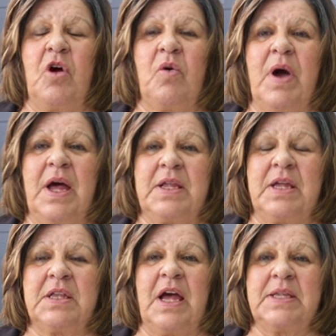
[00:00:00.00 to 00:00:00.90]
No,
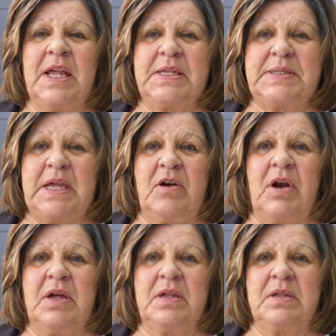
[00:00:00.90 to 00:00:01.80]
I, I, and
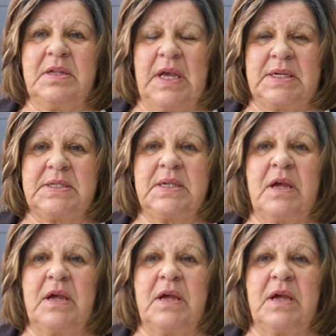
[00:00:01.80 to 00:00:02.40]
Sarah, yes.